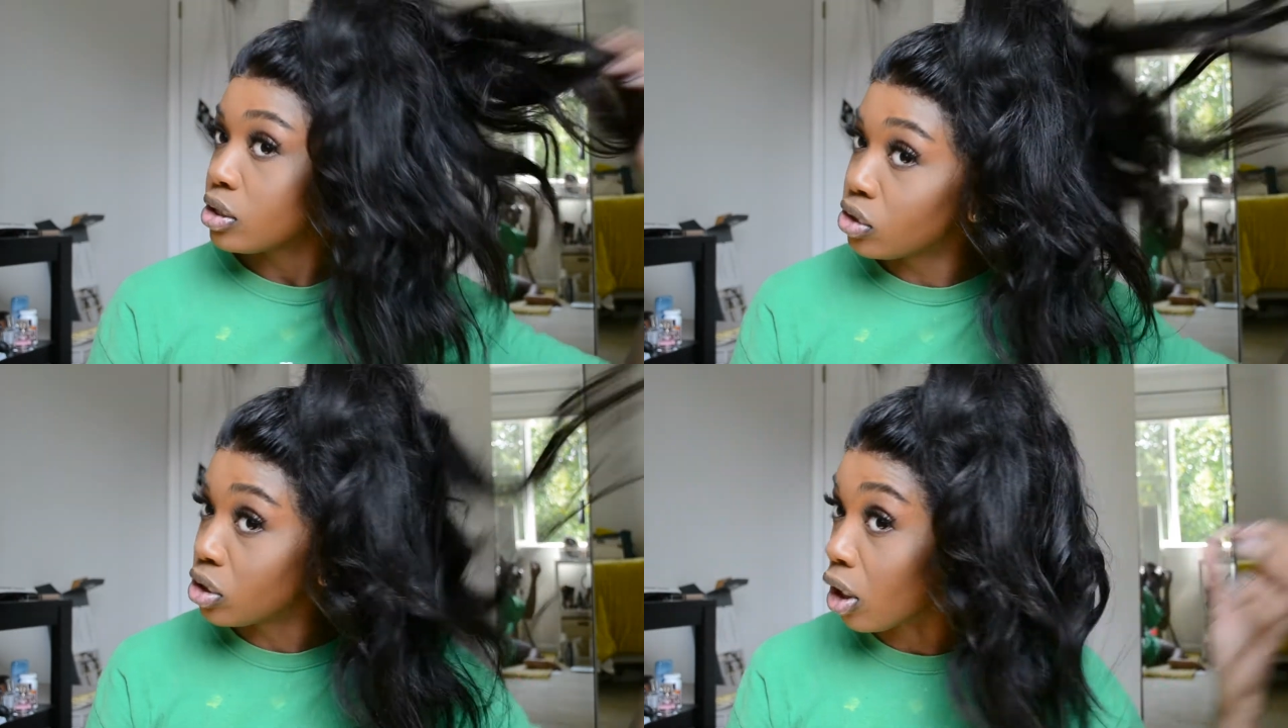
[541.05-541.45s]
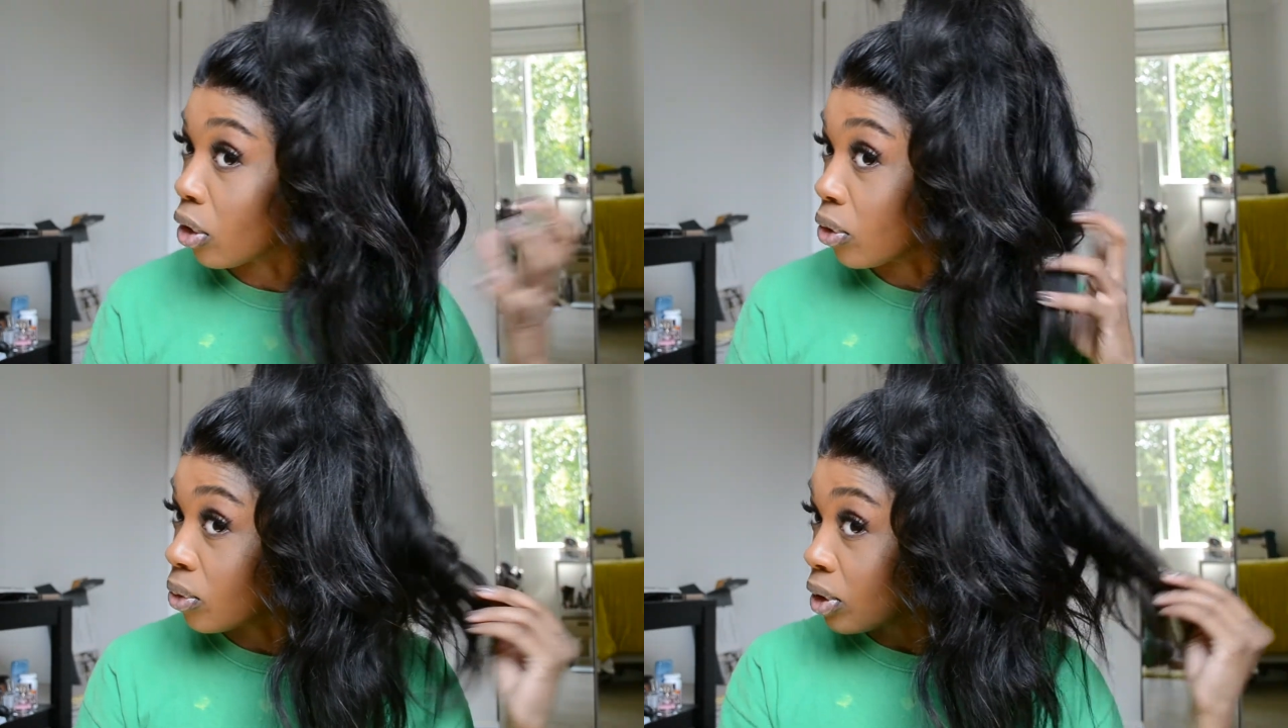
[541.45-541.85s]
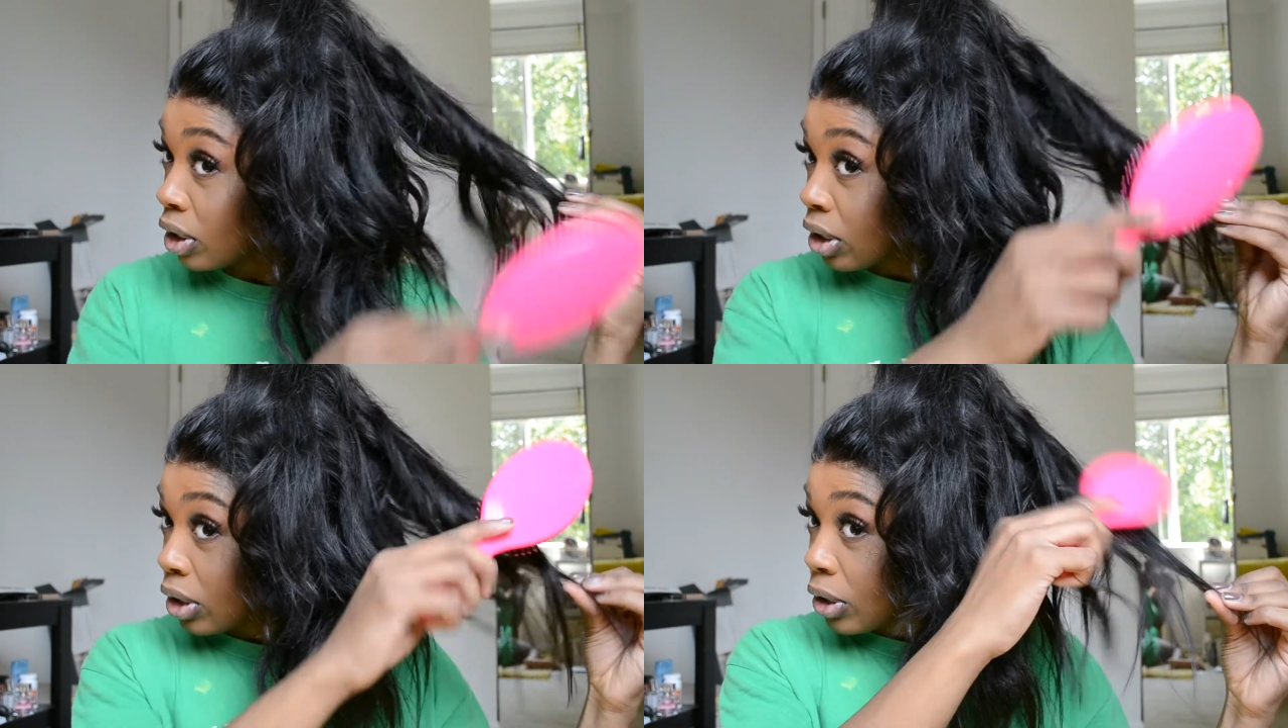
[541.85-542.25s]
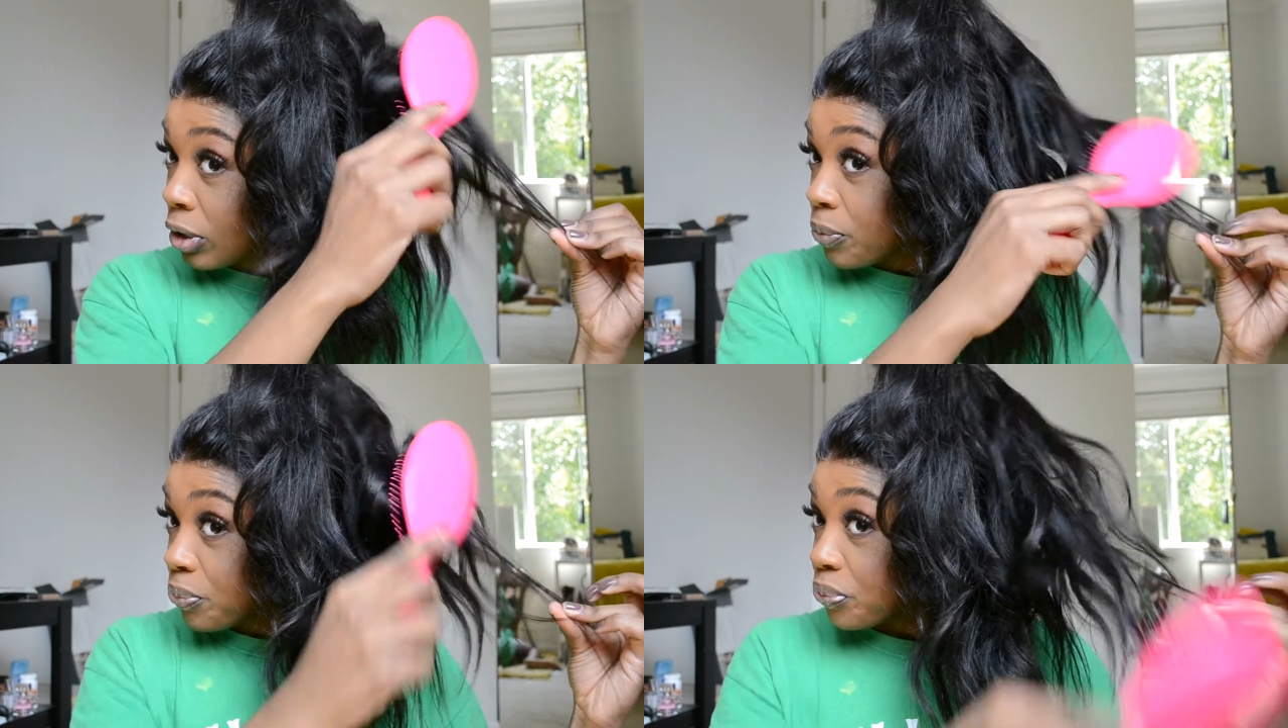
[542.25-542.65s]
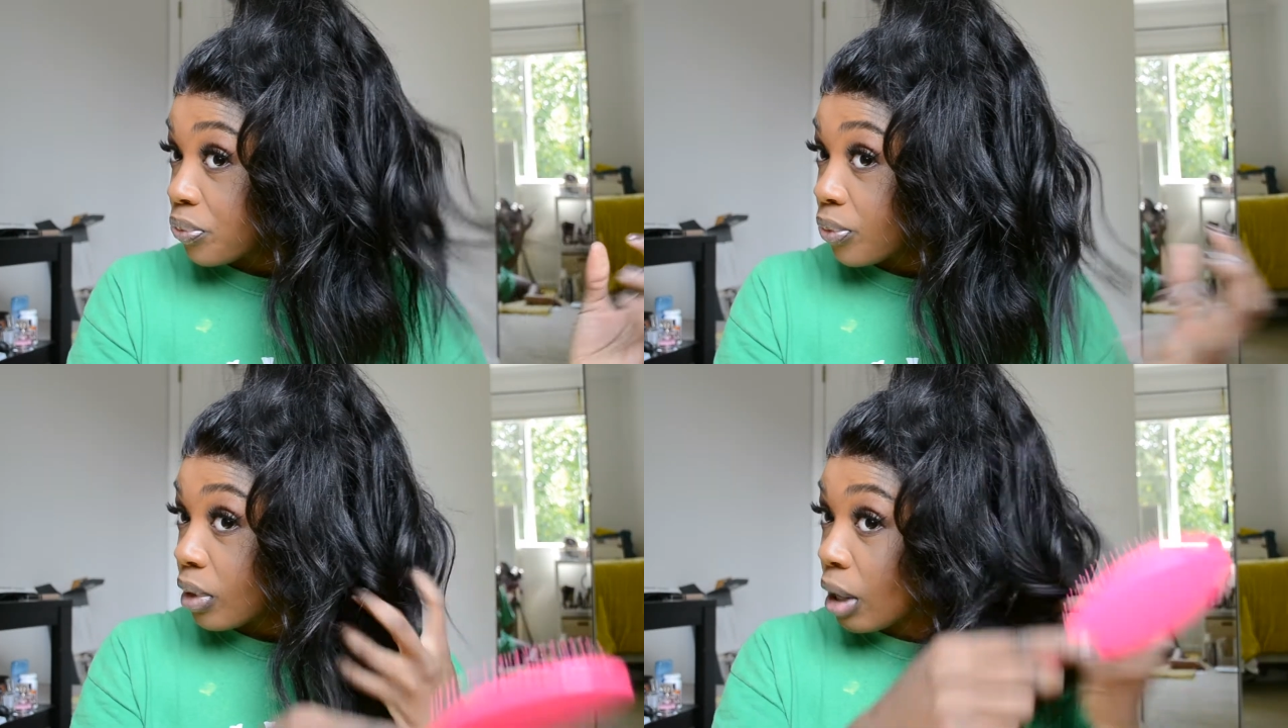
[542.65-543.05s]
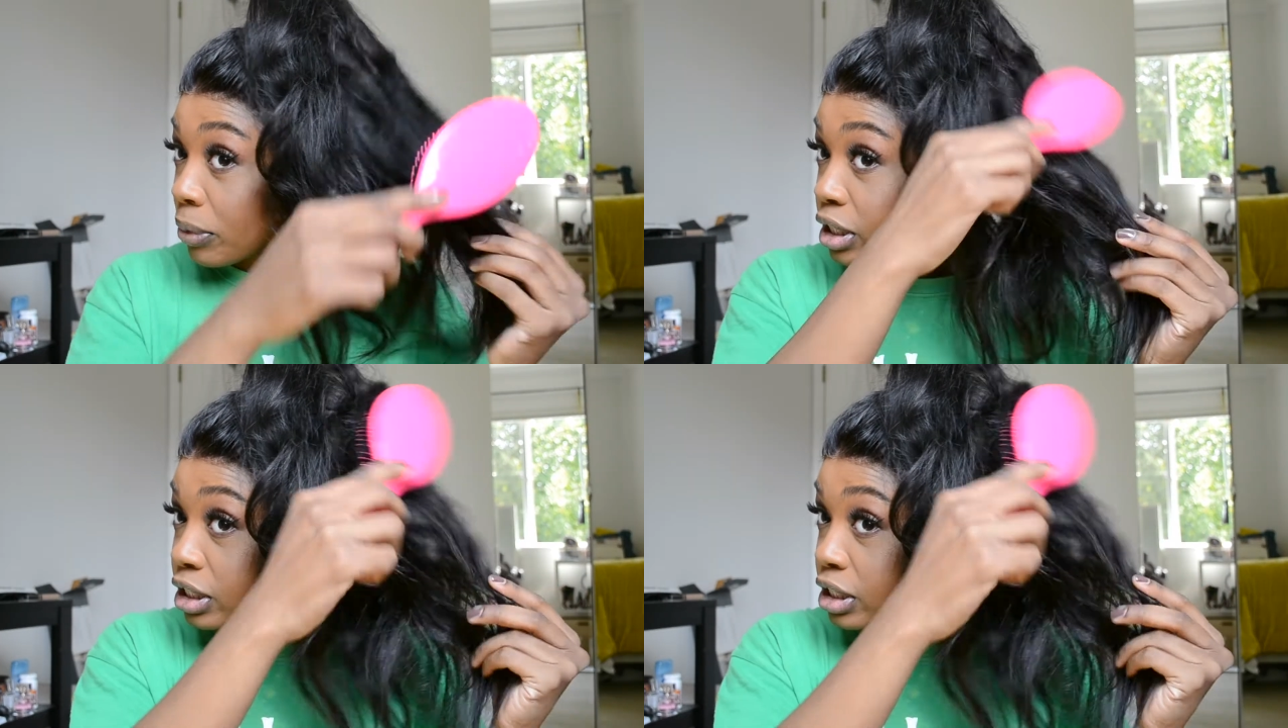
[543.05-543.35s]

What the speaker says: So I'm gonna